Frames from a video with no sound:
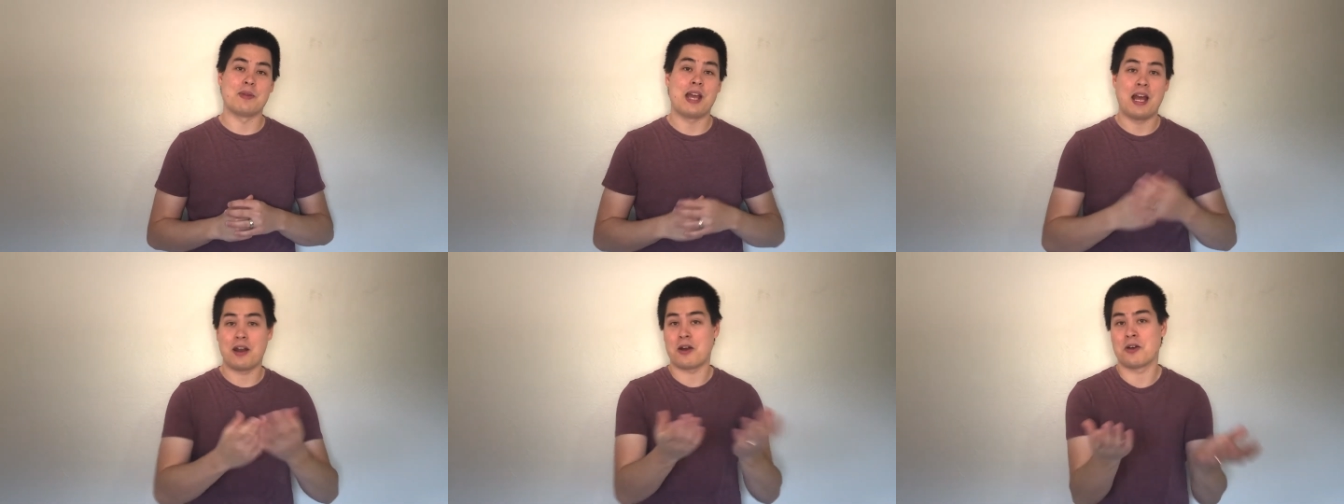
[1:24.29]

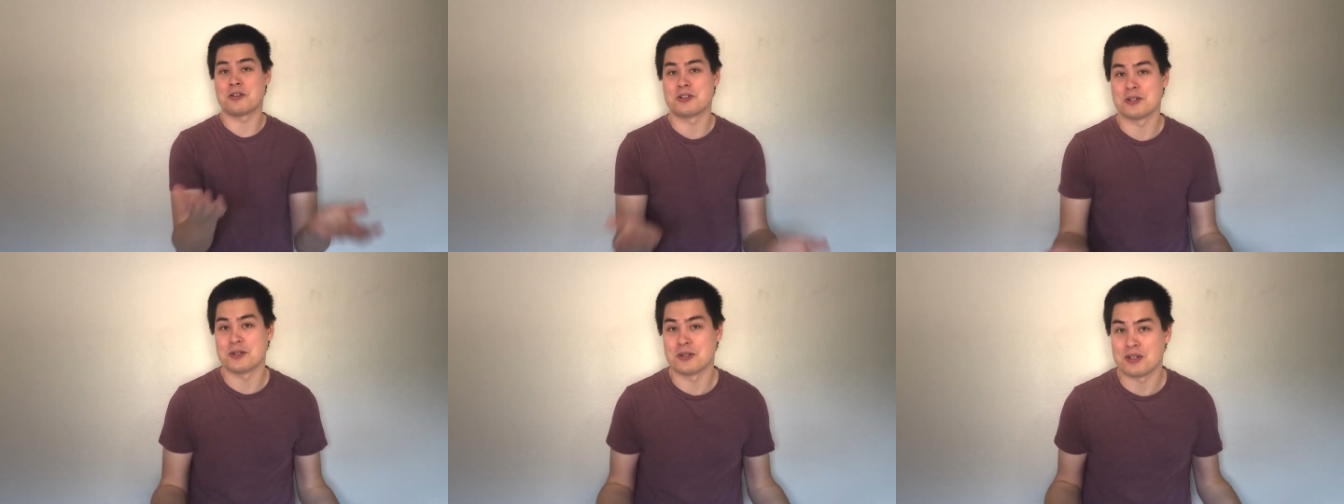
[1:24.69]
and
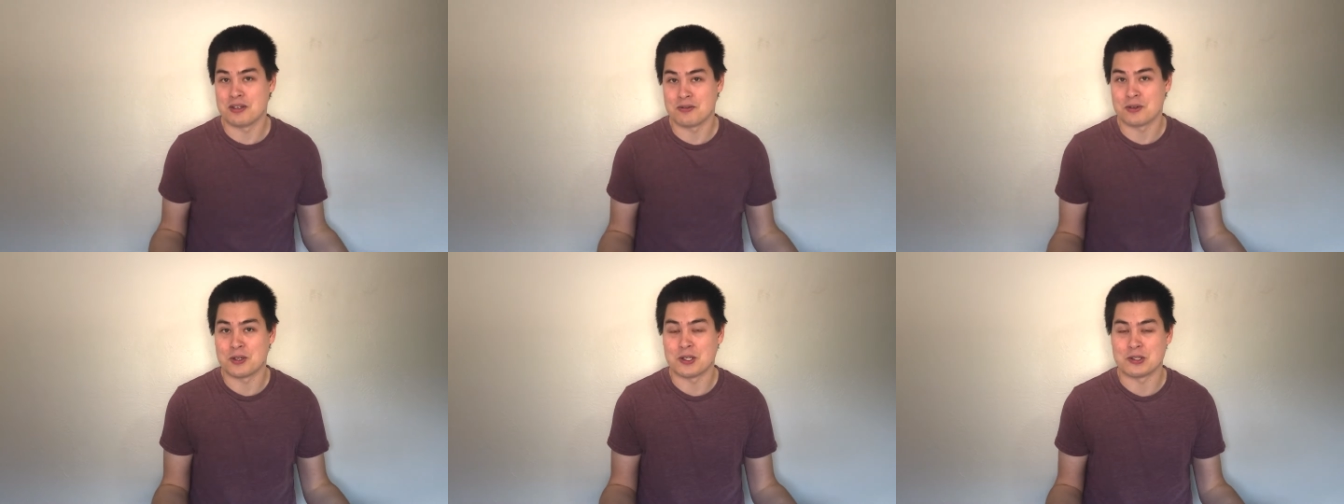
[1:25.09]
also
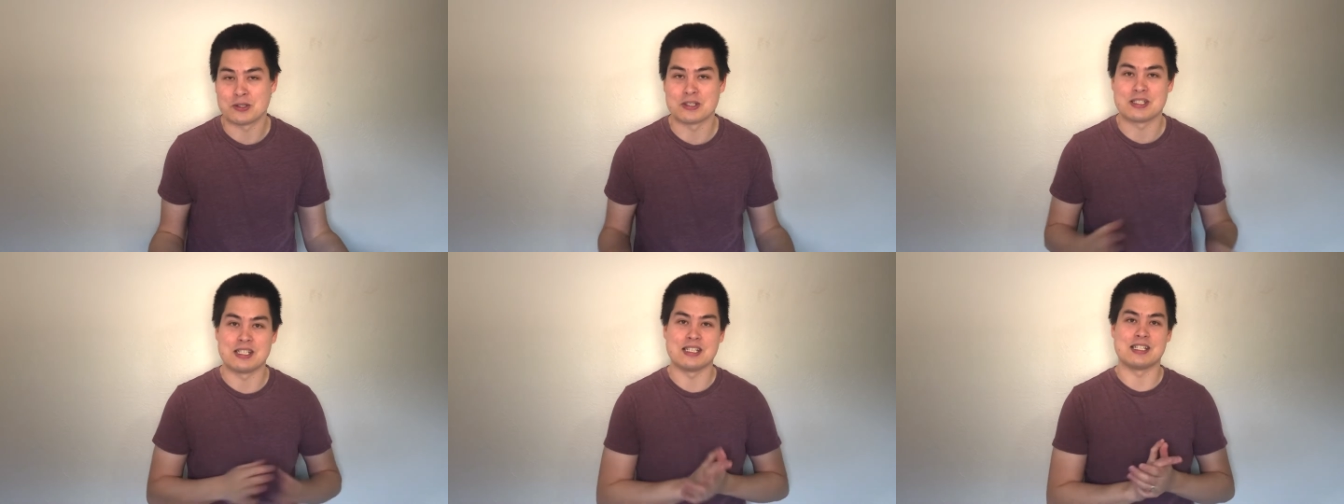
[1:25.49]
if you're
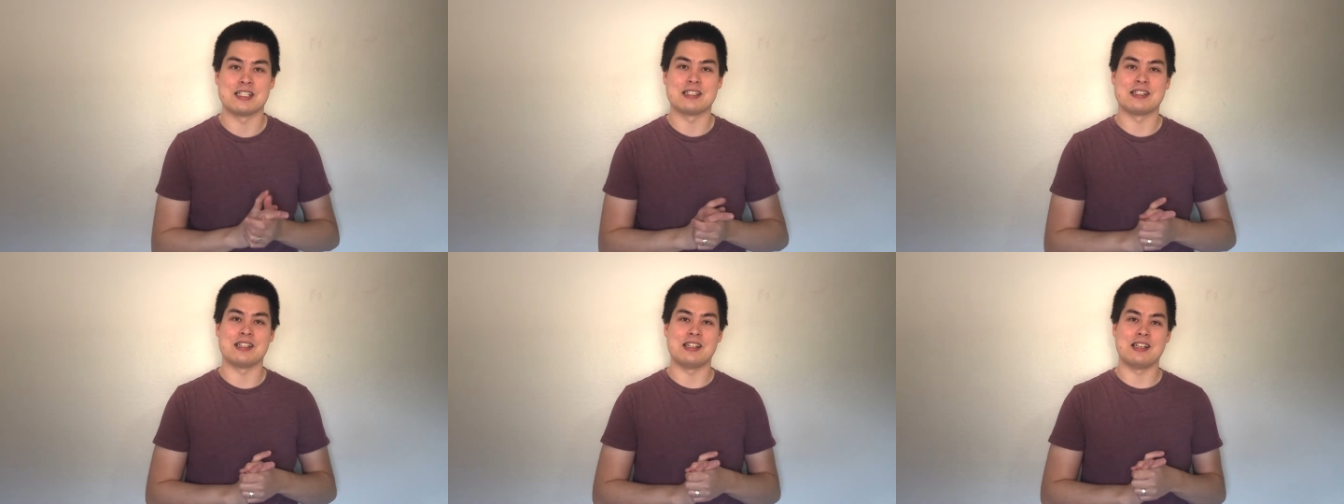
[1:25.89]
interested to
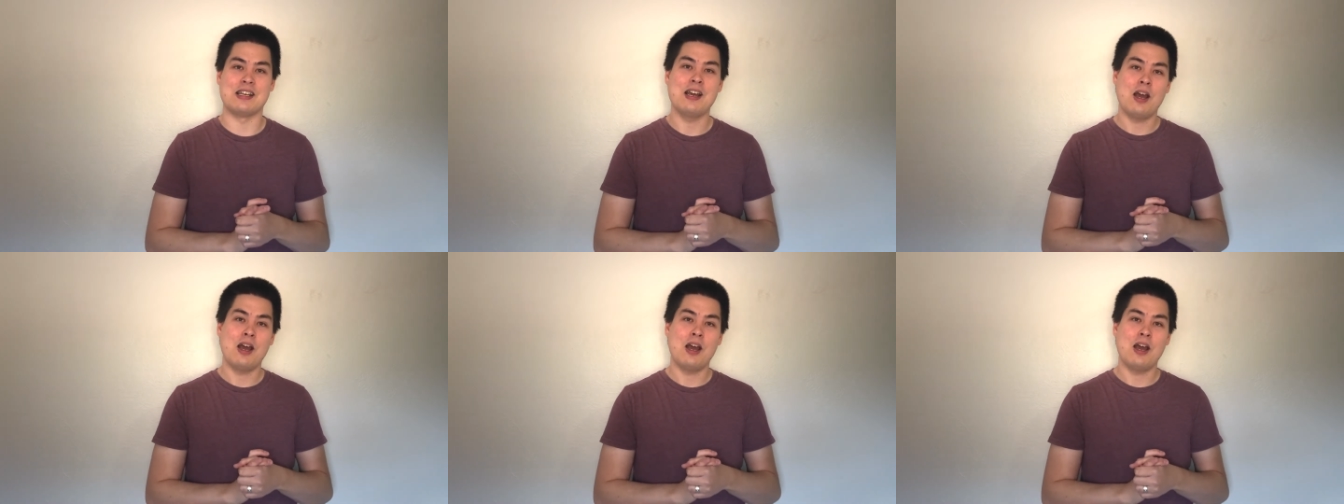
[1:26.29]
see